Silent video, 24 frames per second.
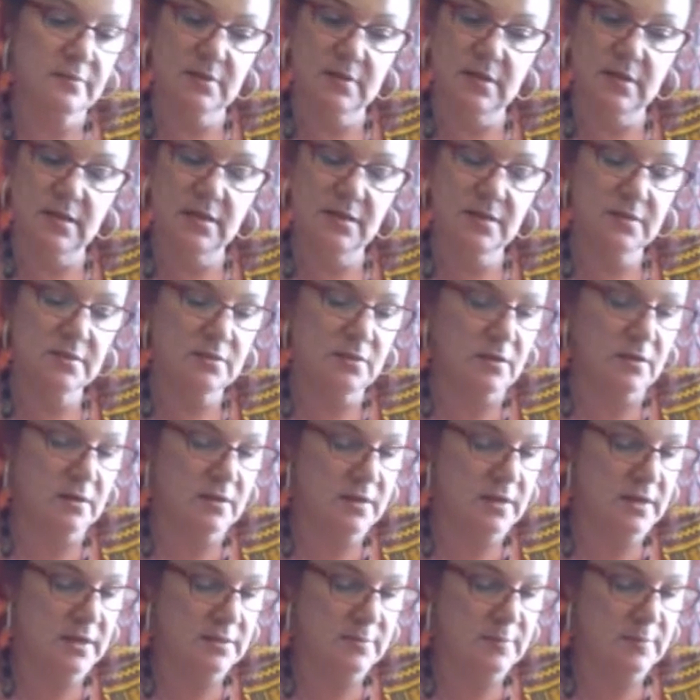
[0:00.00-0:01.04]
And this
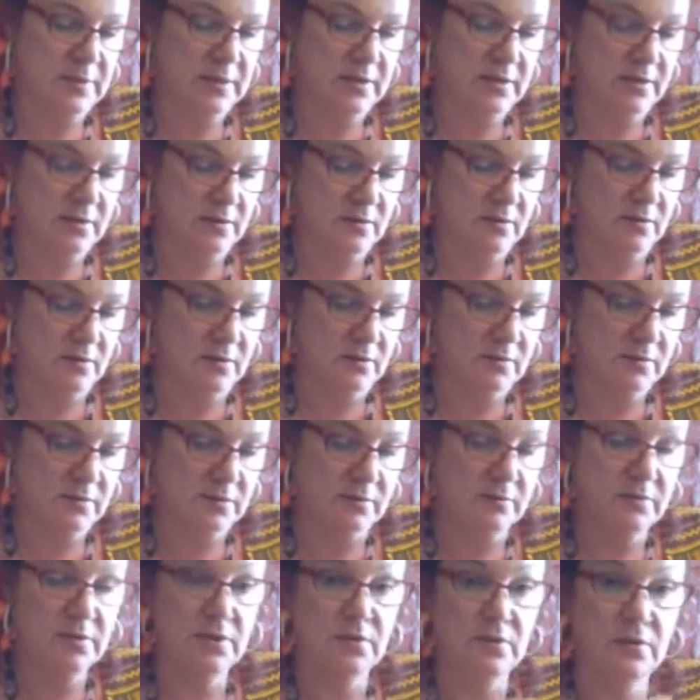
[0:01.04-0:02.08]
card has been
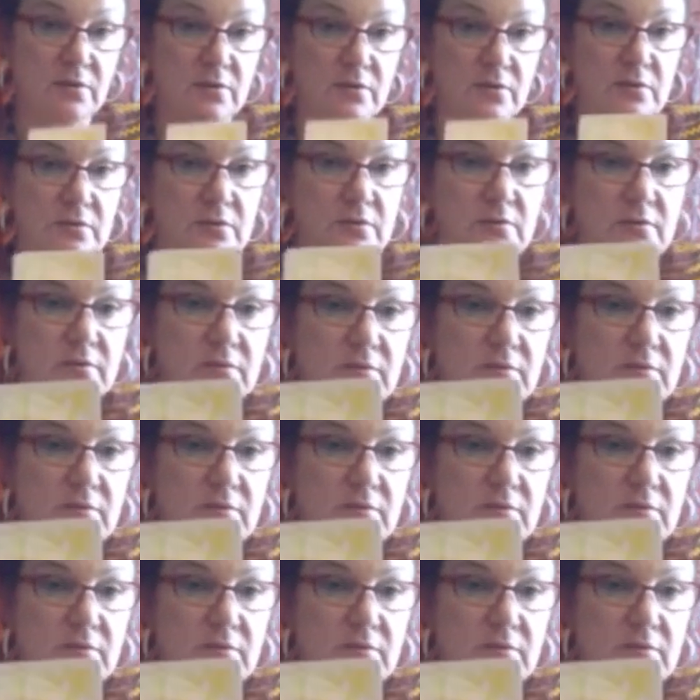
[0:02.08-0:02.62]
also too